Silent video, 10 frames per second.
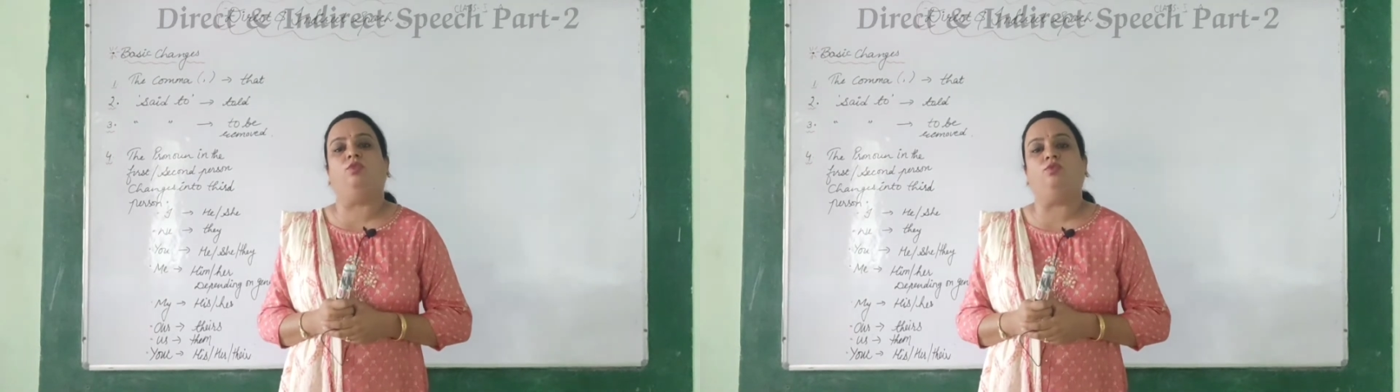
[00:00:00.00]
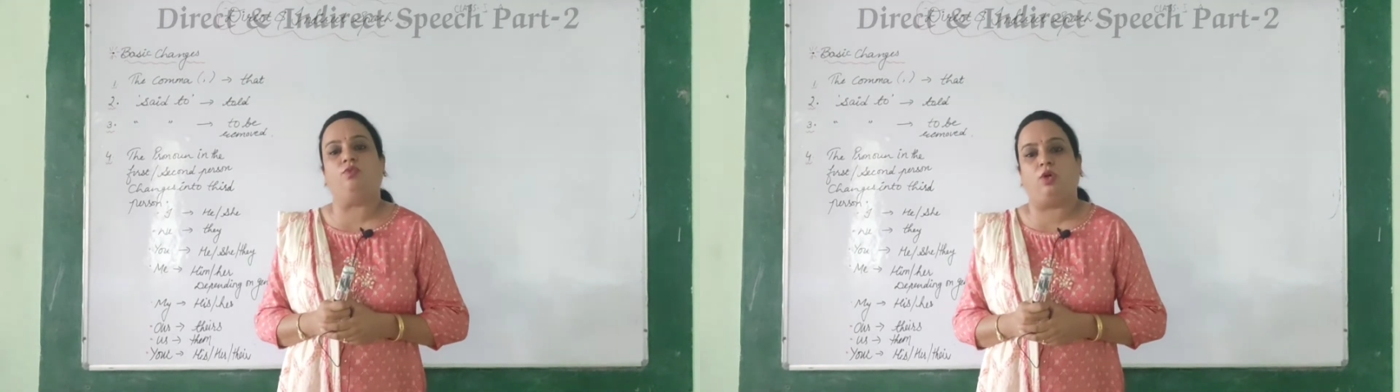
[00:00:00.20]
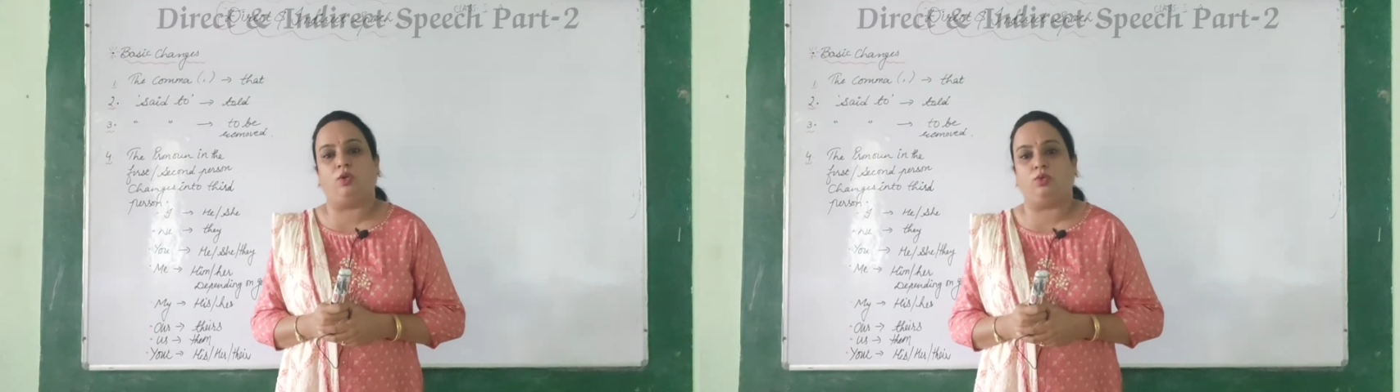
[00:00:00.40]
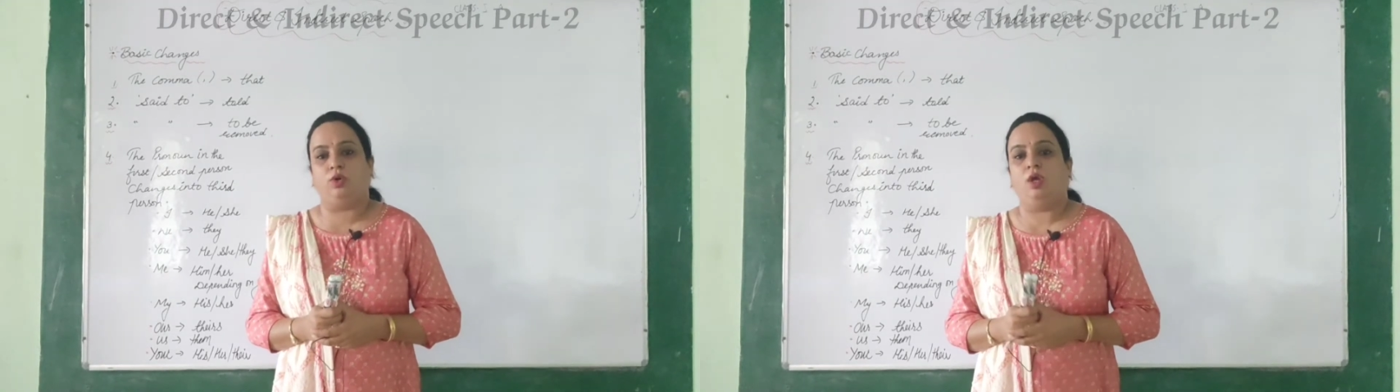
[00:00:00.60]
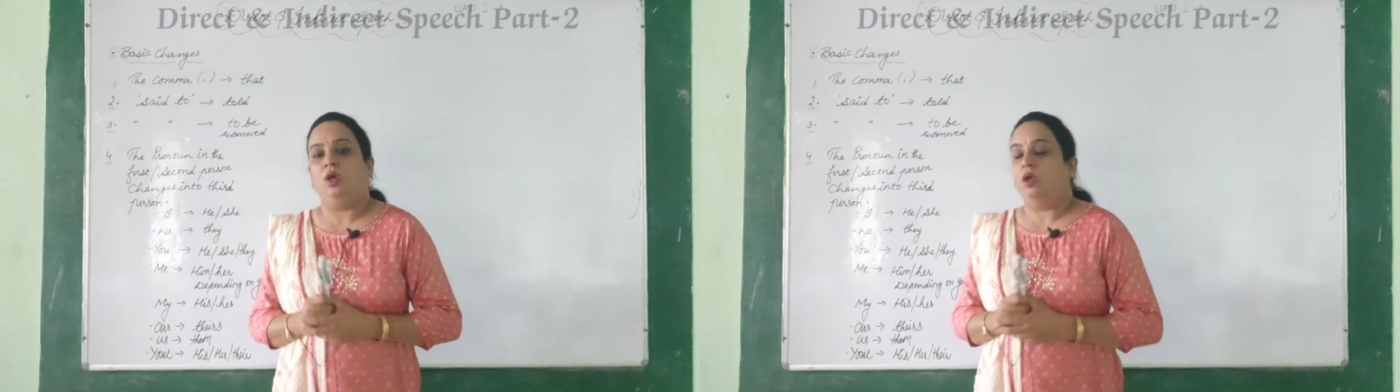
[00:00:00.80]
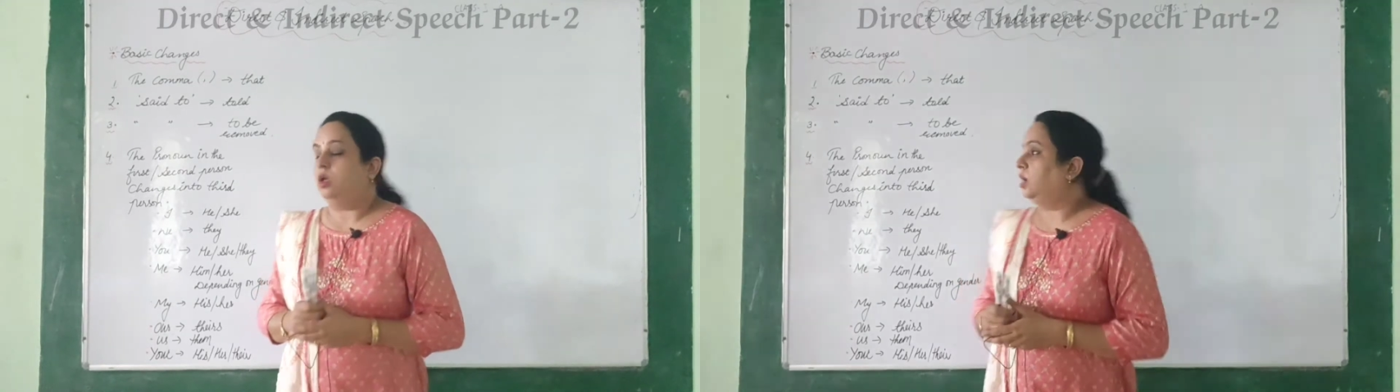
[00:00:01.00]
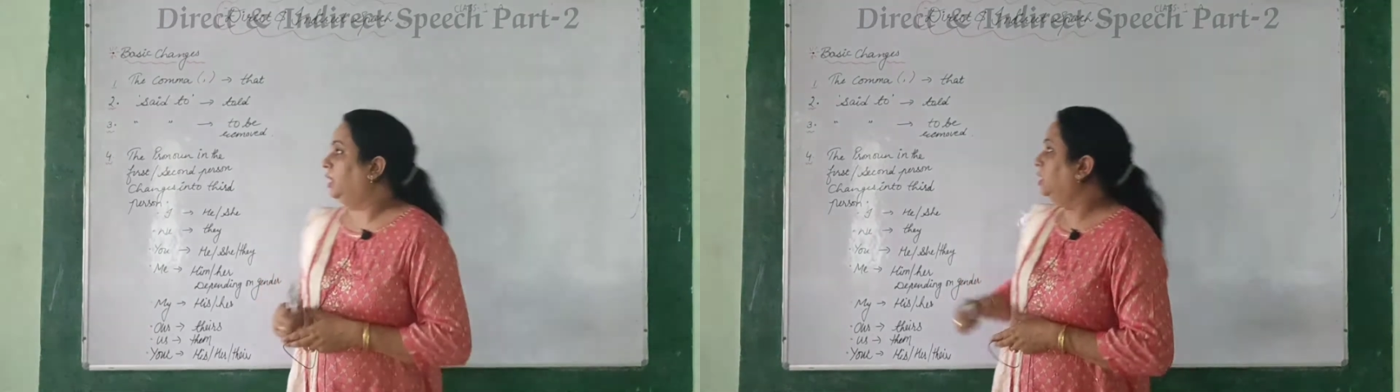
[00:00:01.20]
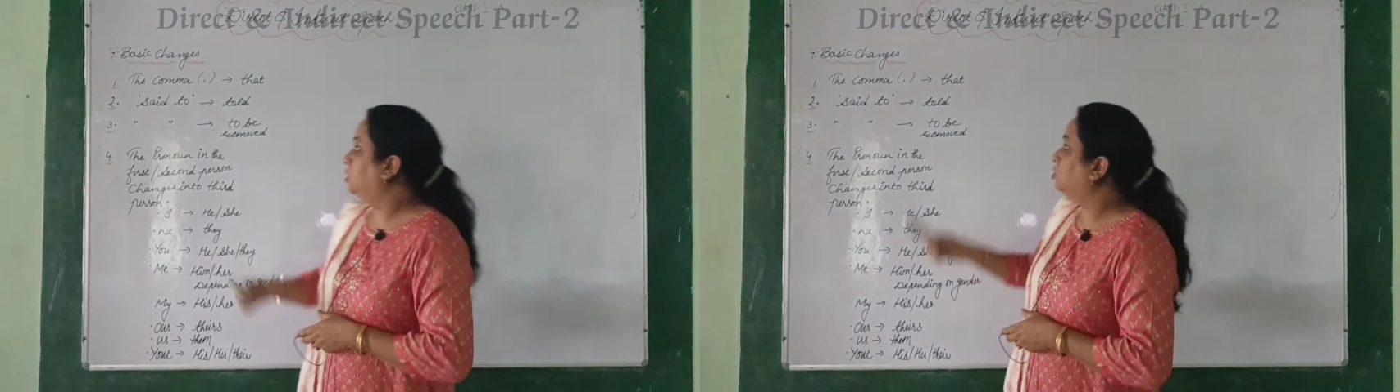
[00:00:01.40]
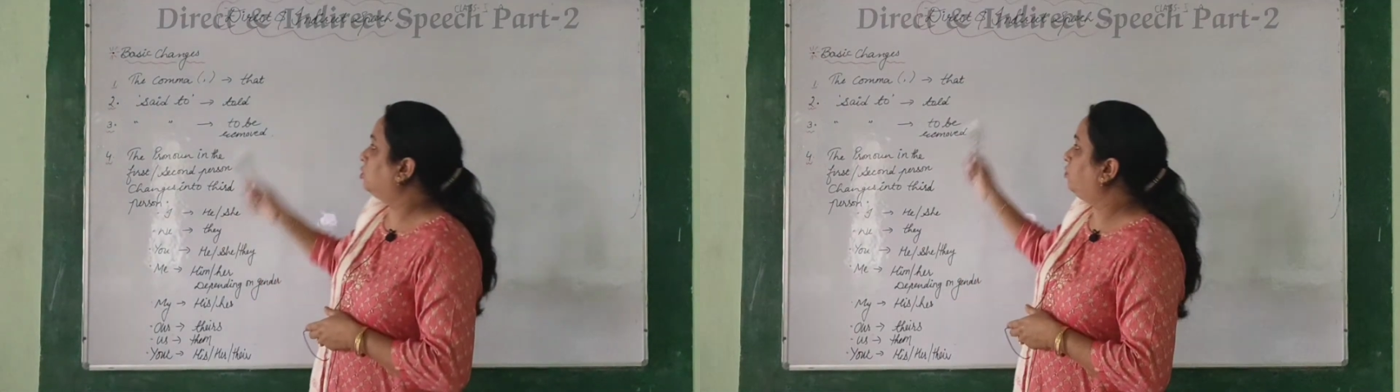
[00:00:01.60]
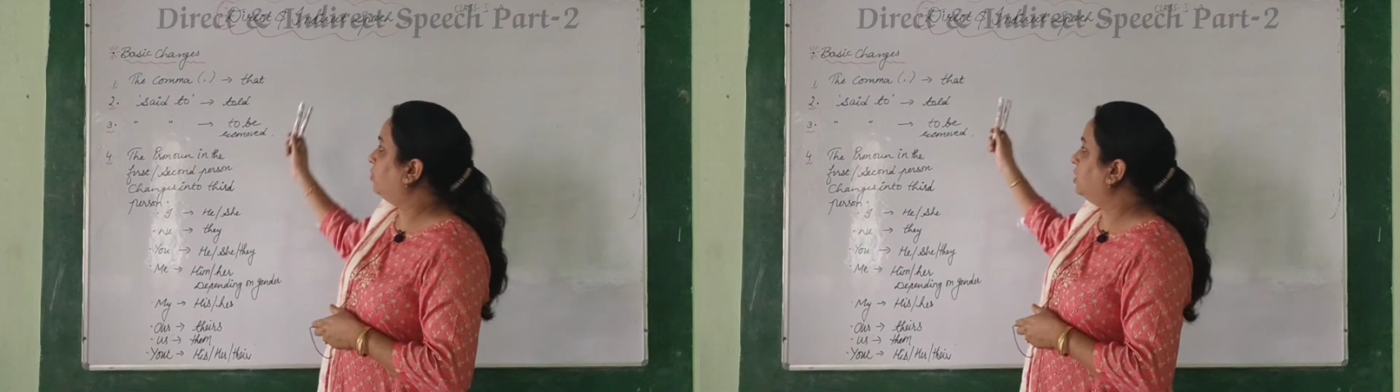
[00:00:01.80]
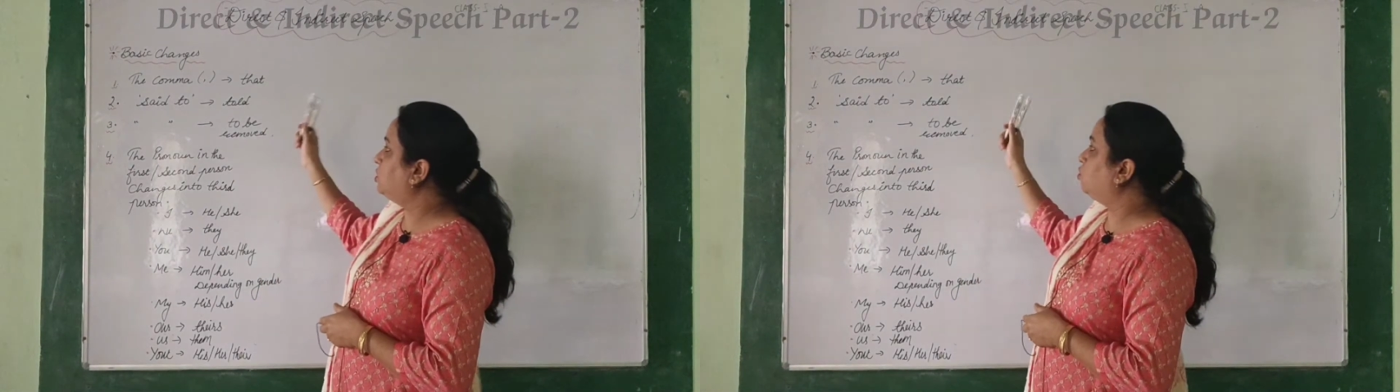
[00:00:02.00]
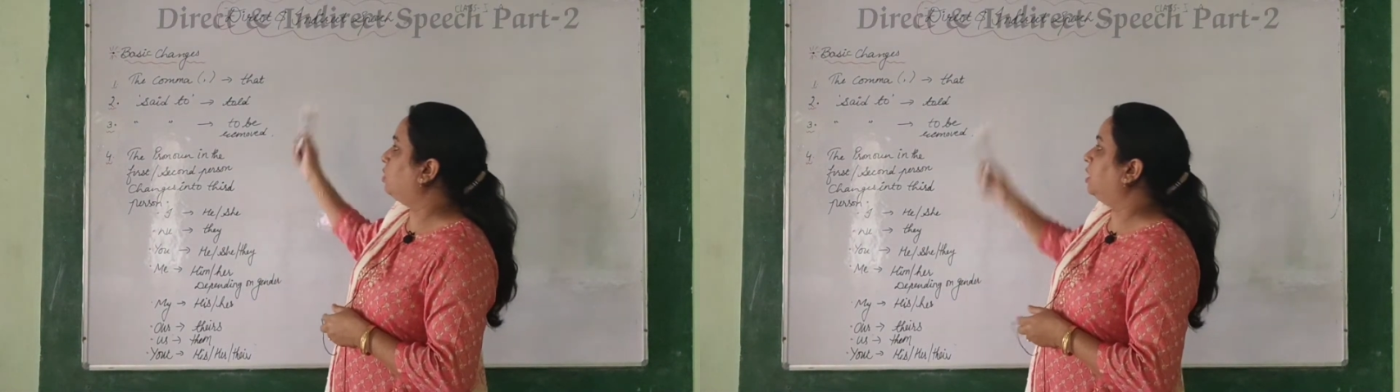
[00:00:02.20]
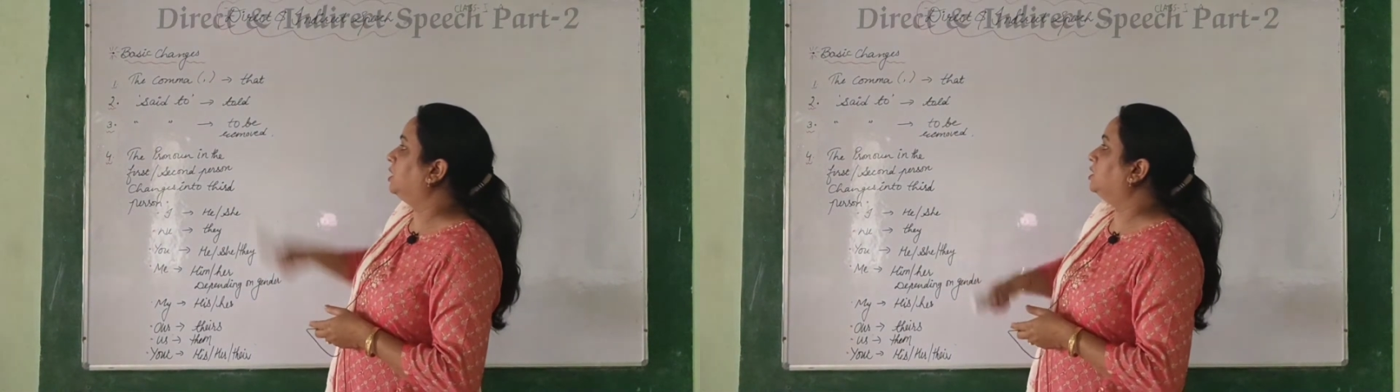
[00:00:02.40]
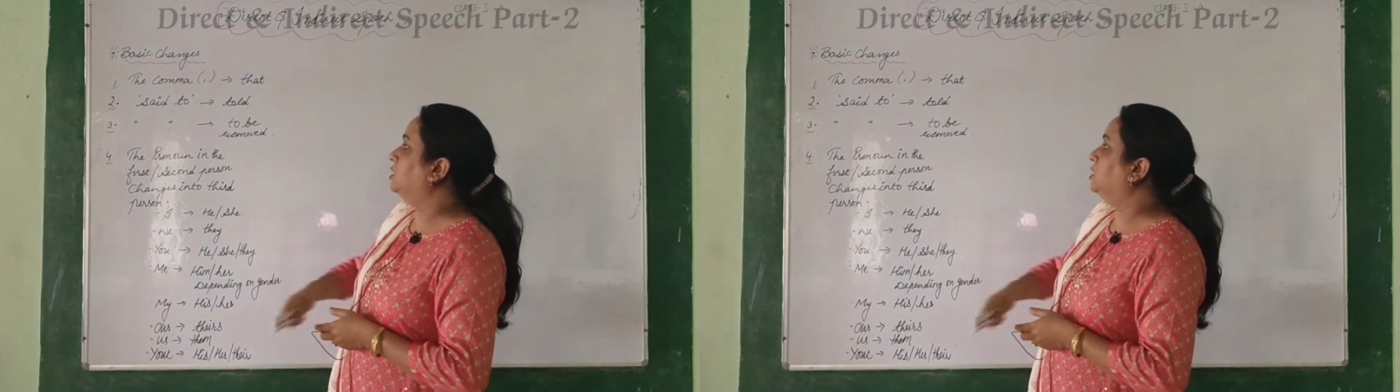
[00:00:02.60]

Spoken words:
to follow? Right. So the first one is